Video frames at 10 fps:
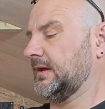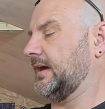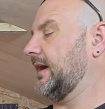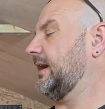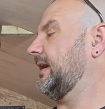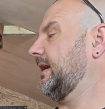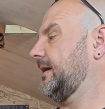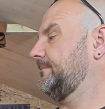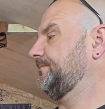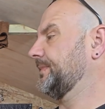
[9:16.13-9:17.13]

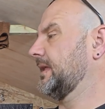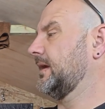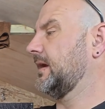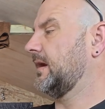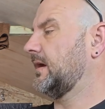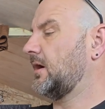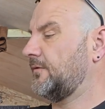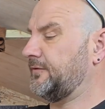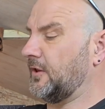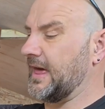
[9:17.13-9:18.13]

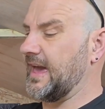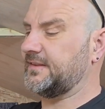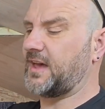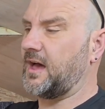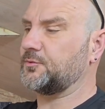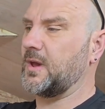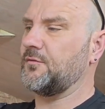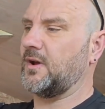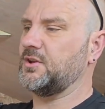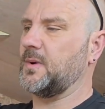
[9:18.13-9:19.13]
Full hex hardware
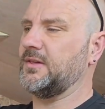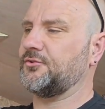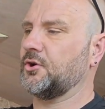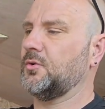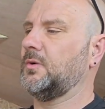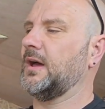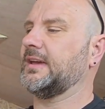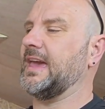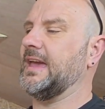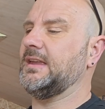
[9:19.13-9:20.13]
right the way through.
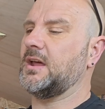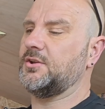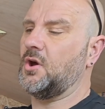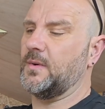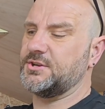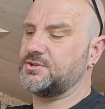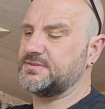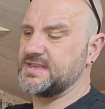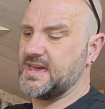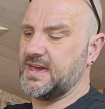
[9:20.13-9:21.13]
Again, no
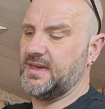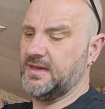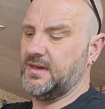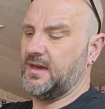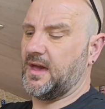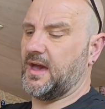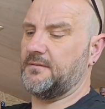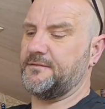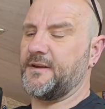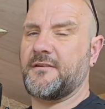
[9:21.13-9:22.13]
issues there.
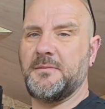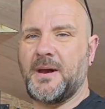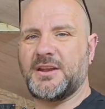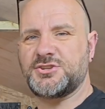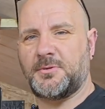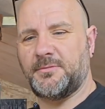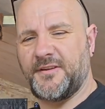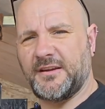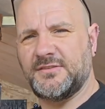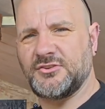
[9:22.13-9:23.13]
Very manageable,
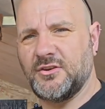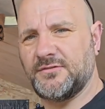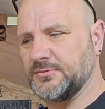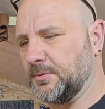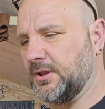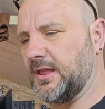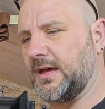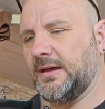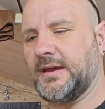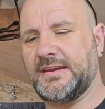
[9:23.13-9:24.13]
very serviceable.
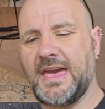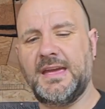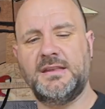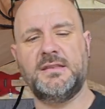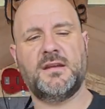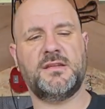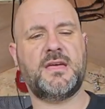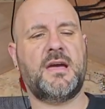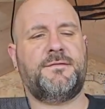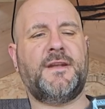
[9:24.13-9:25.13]
Again,
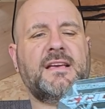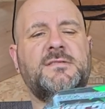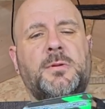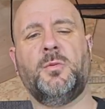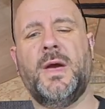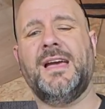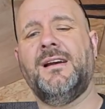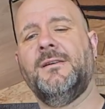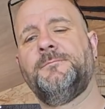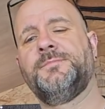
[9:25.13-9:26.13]
flexible wing.